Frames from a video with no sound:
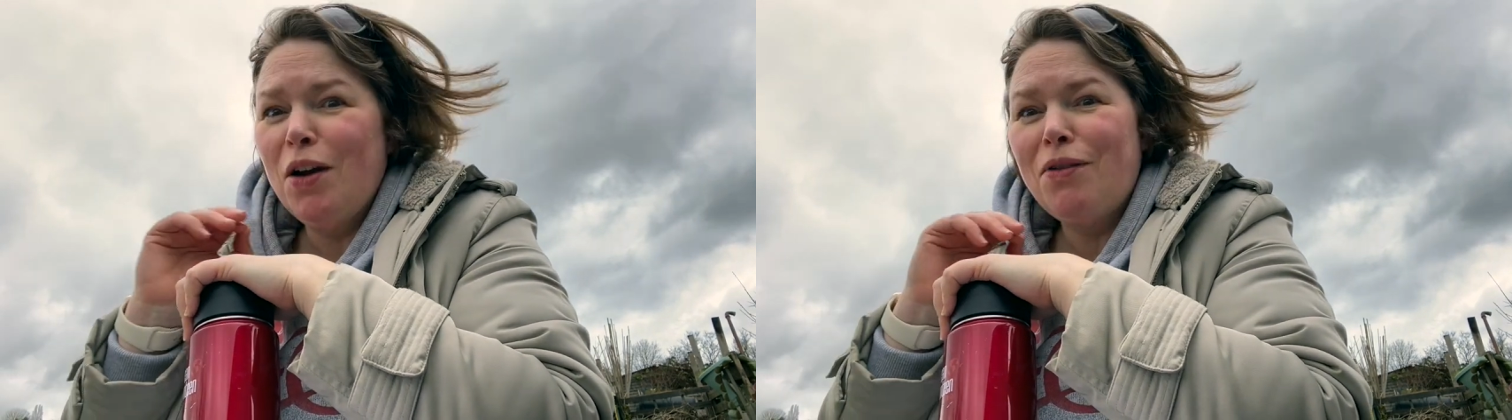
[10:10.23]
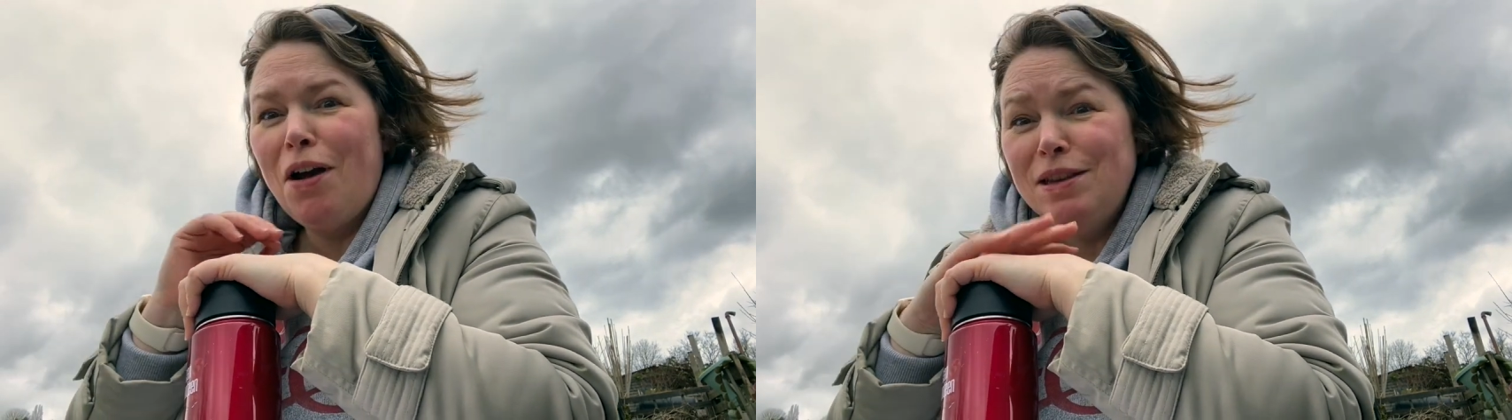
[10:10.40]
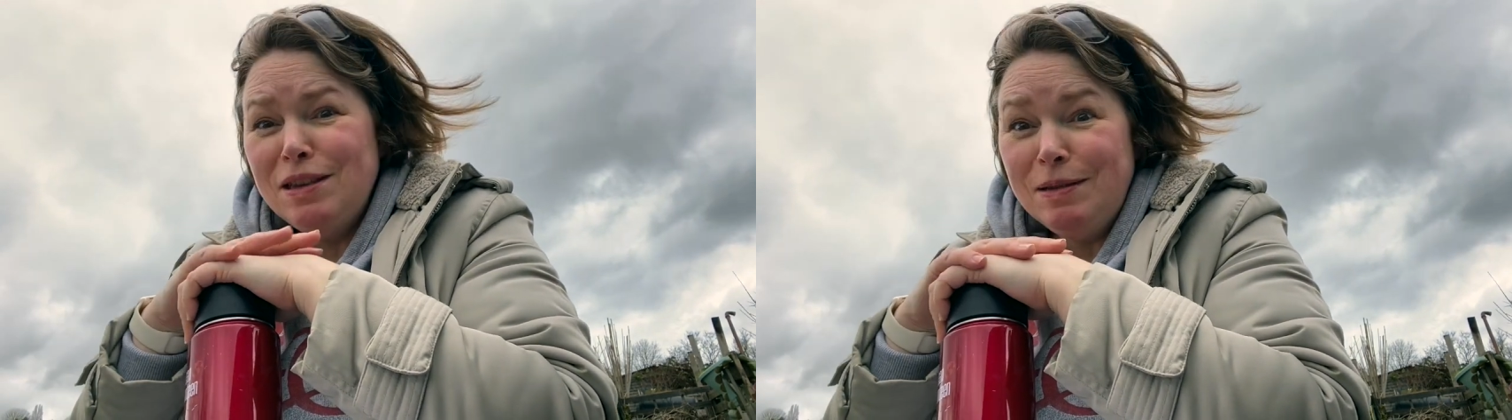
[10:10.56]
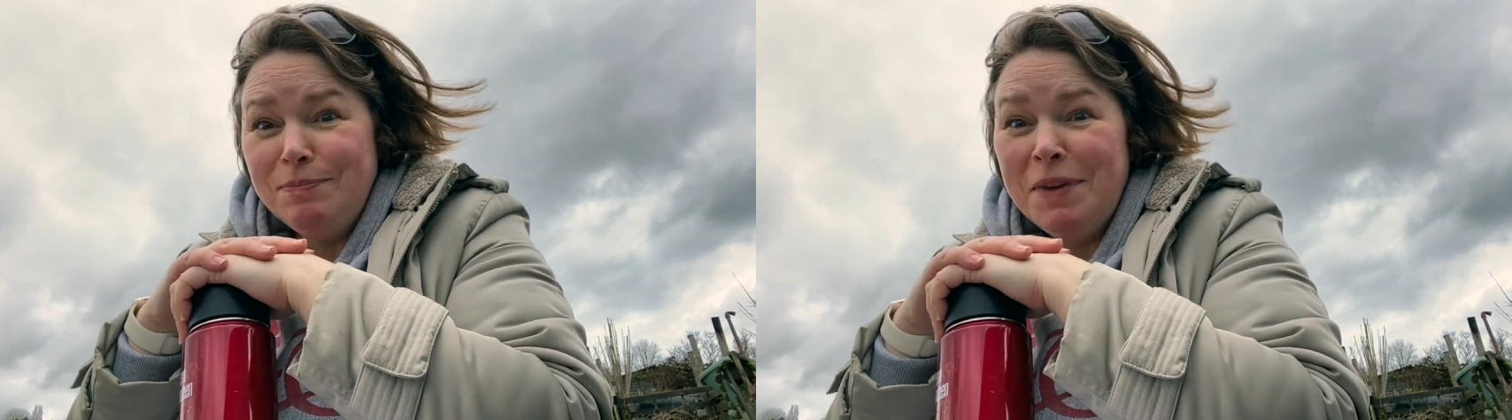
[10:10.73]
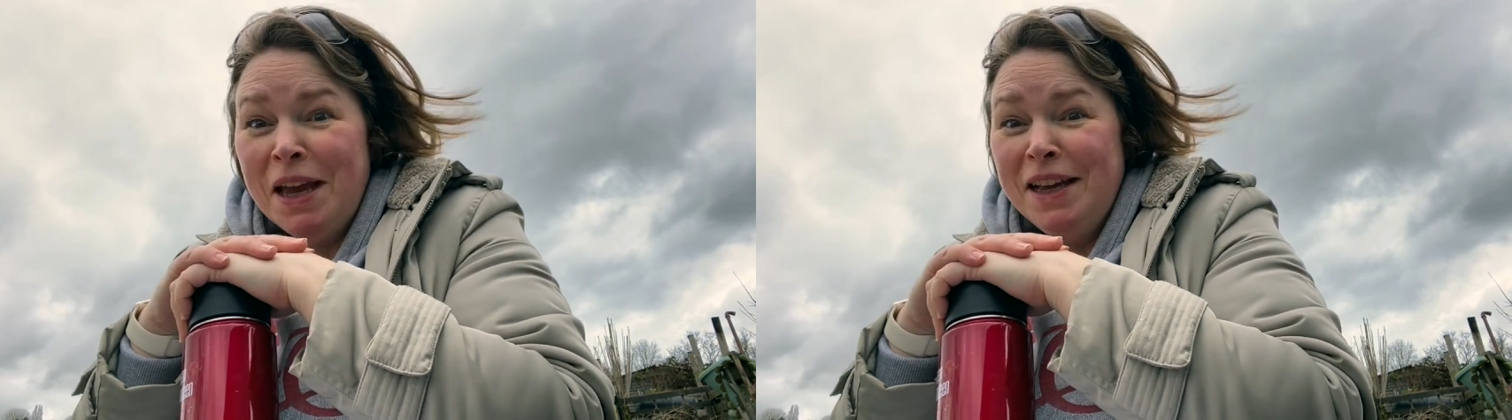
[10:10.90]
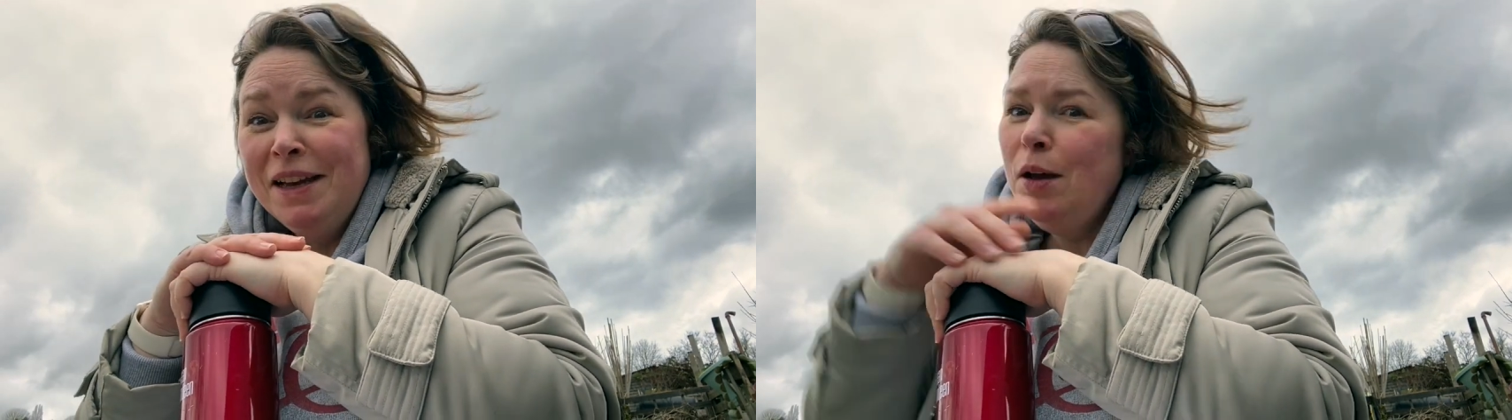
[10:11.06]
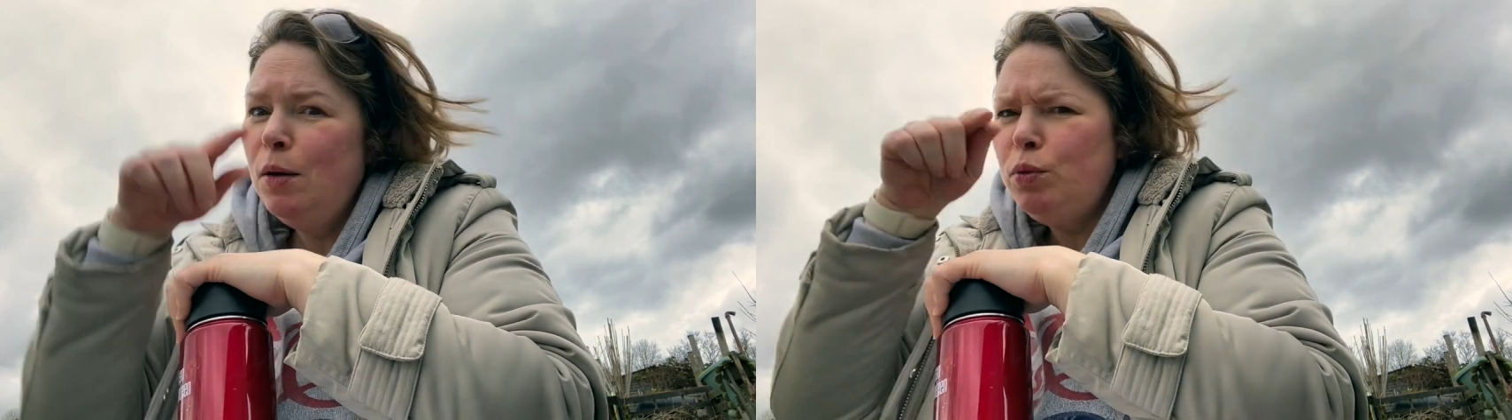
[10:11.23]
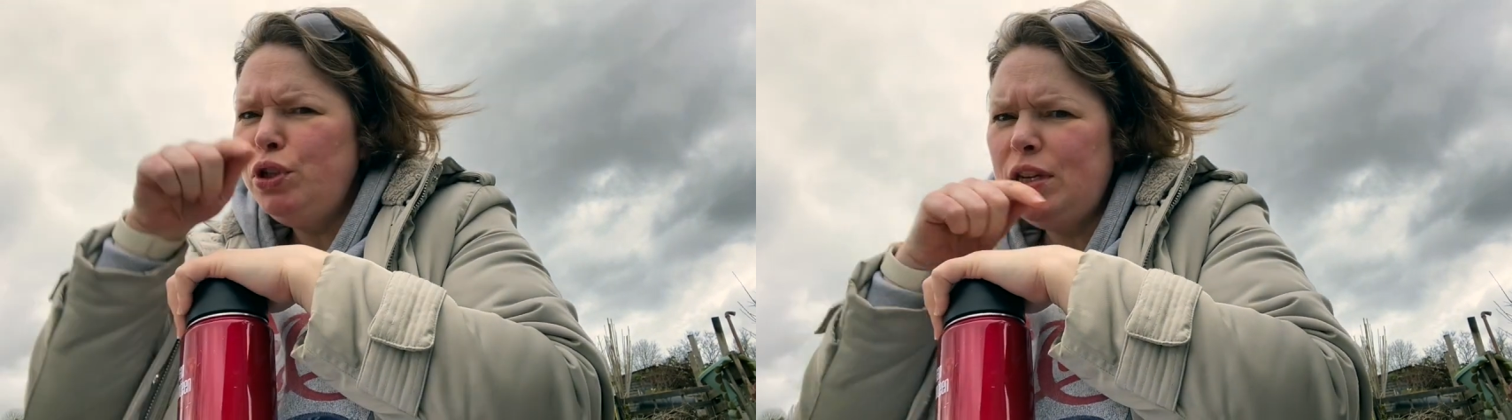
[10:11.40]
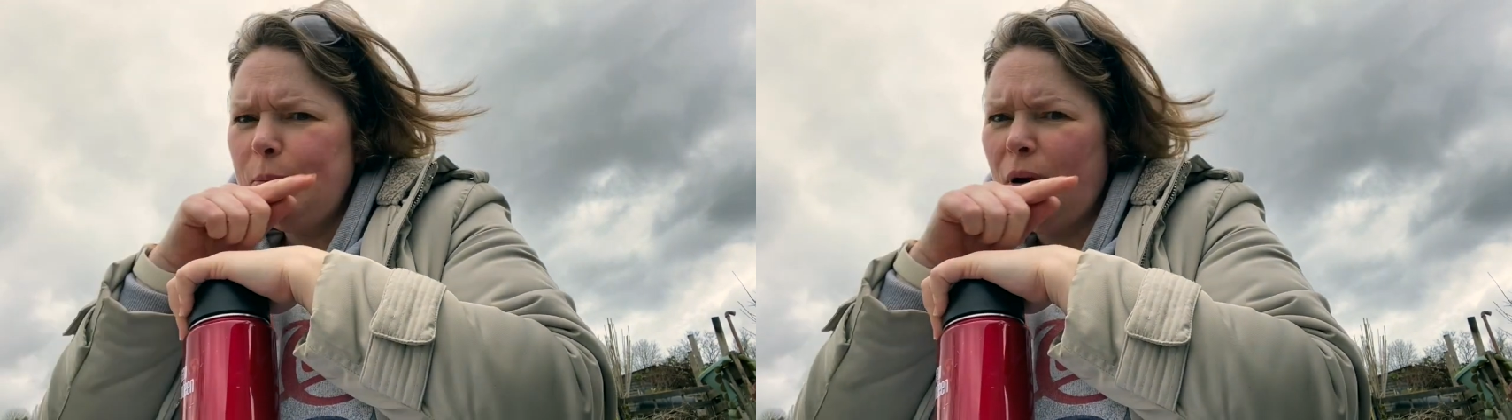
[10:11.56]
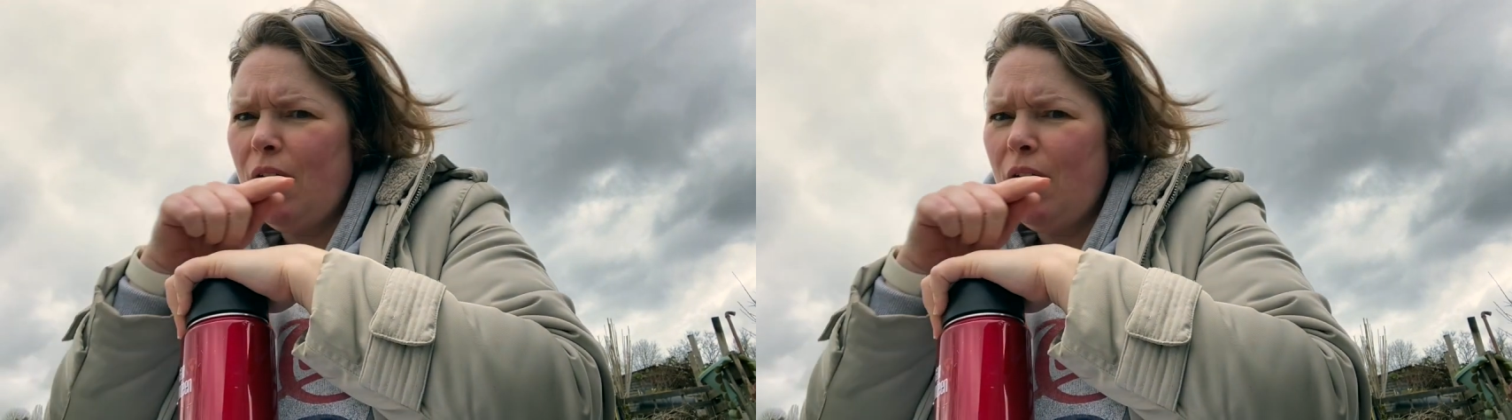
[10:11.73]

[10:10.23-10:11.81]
grass, woodchip